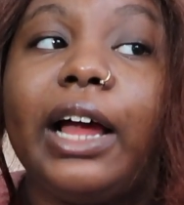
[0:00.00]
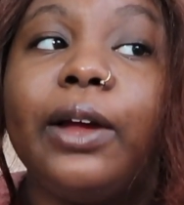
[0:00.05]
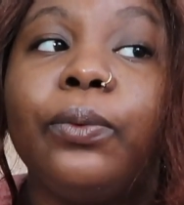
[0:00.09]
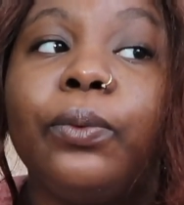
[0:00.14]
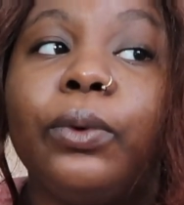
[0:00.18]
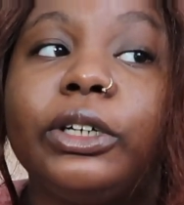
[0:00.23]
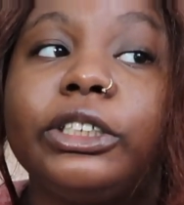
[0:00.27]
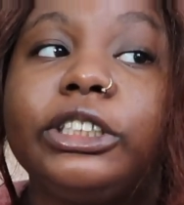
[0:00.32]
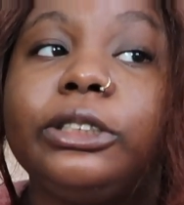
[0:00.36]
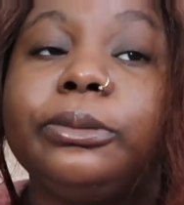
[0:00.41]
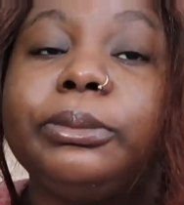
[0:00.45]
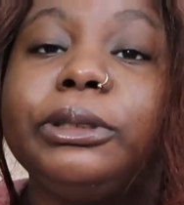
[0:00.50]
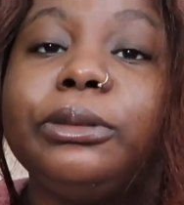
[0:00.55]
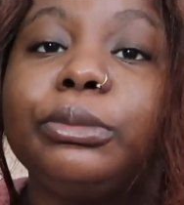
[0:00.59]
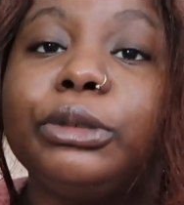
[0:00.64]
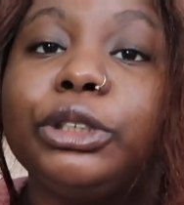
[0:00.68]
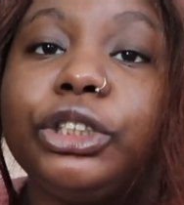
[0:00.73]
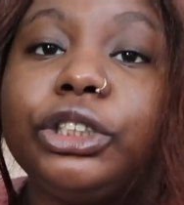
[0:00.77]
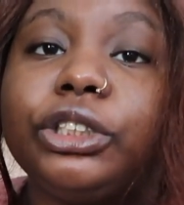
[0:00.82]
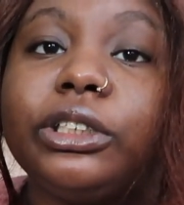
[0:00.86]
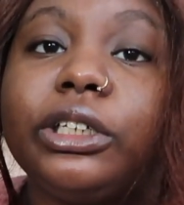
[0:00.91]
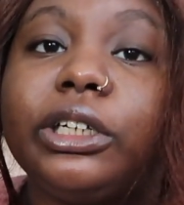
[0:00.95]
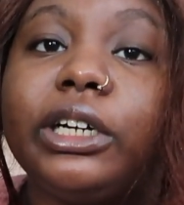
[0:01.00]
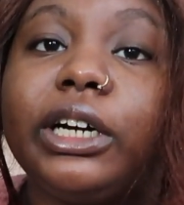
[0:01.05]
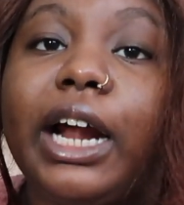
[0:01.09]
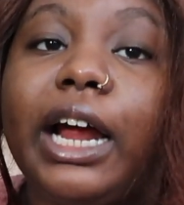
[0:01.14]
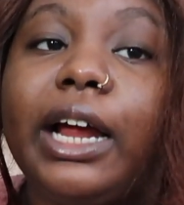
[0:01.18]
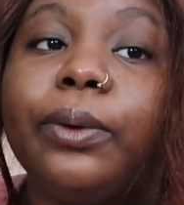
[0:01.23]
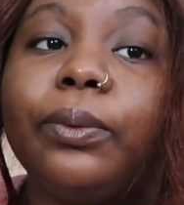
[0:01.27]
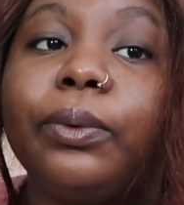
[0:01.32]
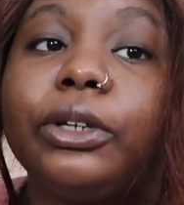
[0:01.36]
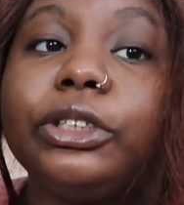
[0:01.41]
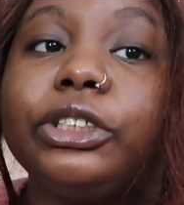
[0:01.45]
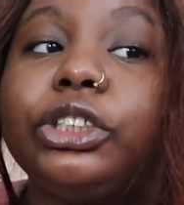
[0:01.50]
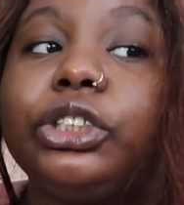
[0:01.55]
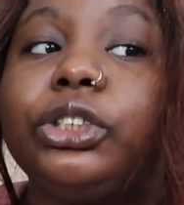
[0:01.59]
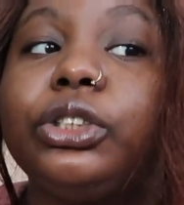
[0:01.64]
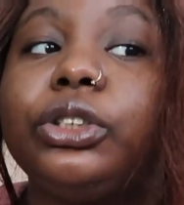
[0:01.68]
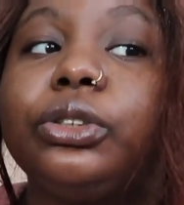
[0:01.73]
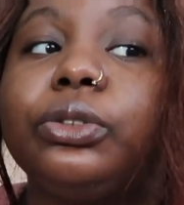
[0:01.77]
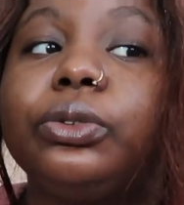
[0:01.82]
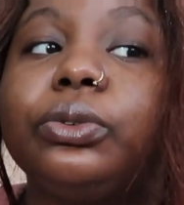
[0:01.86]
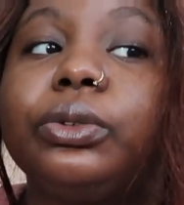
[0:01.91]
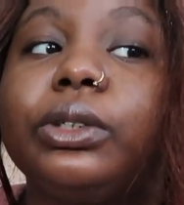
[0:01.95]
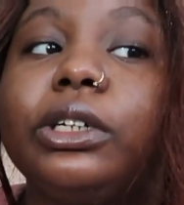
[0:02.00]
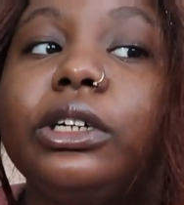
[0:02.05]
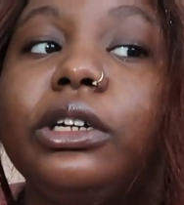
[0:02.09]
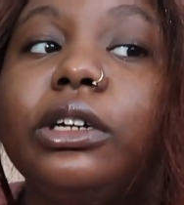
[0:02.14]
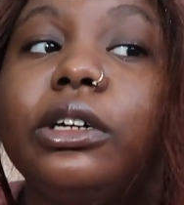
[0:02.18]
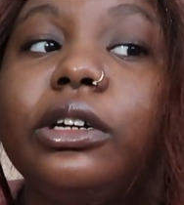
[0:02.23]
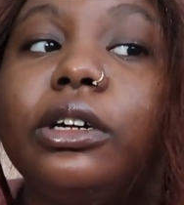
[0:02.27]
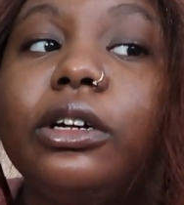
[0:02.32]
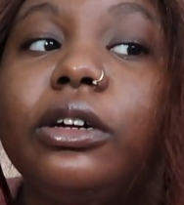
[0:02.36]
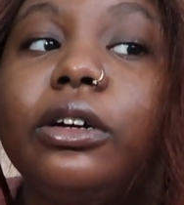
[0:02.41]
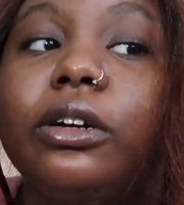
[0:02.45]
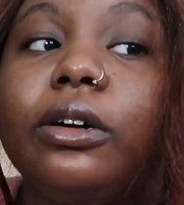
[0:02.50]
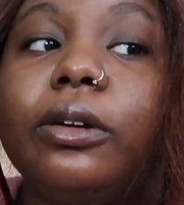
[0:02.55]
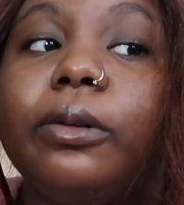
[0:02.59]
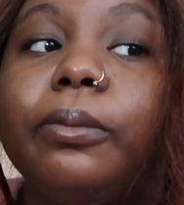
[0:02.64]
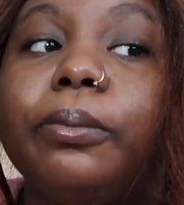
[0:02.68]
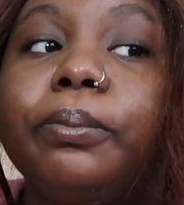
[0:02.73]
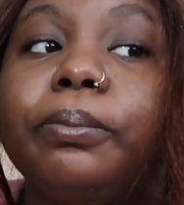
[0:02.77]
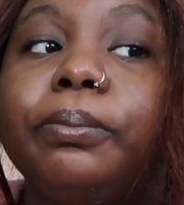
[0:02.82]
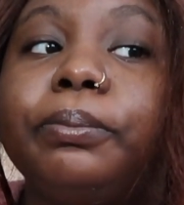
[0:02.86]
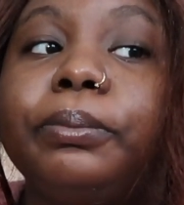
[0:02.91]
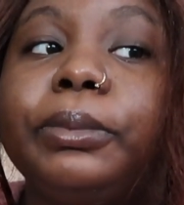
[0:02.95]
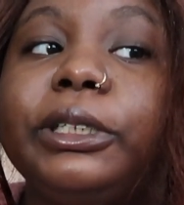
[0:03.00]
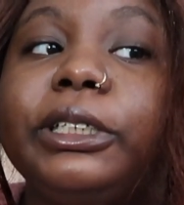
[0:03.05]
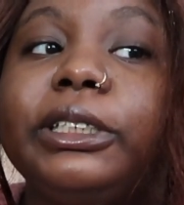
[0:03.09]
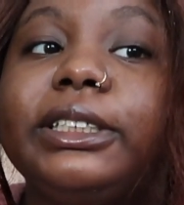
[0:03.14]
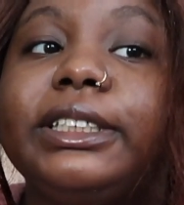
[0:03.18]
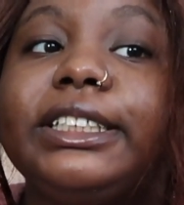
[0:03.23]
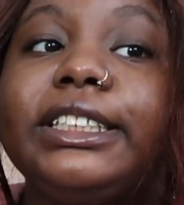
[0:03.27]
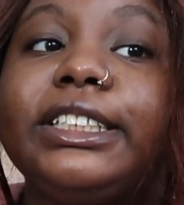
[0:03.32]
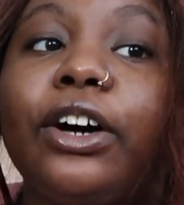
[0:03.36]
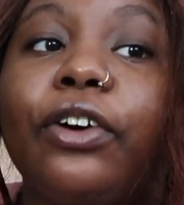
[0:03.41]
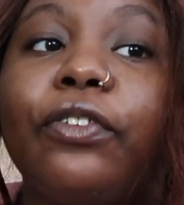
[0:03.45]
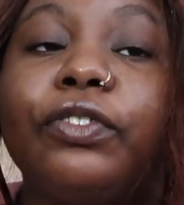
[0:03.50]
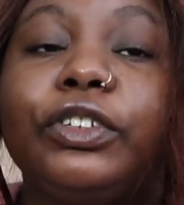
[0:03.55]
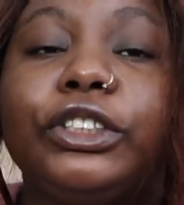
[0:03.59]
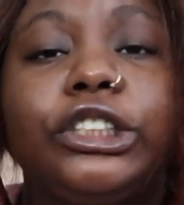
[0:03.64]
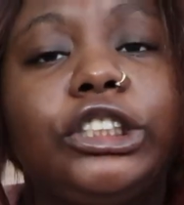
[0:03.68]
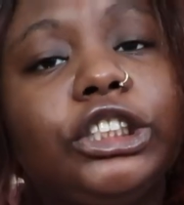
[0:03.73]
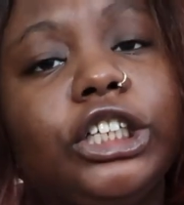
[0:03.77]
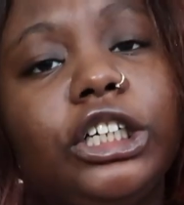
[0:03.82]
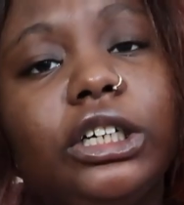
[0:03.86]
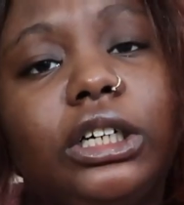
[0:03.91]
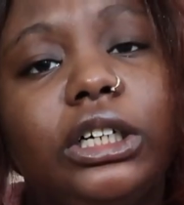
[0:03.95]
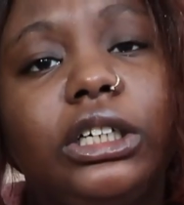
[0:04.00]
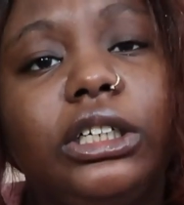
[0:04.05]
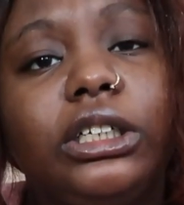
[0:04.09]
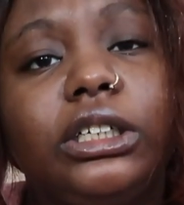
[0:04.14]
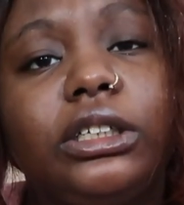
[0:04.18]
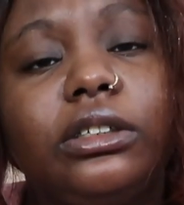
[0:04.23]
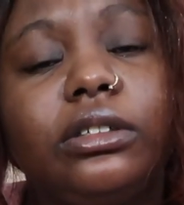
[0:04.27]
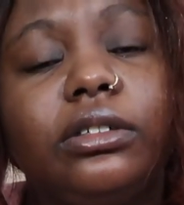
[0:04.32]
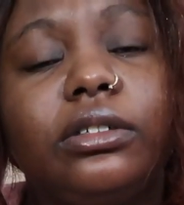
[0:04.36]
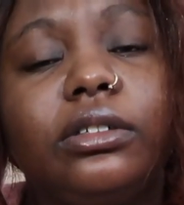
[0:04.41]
want to be mature, I want to be self-assured,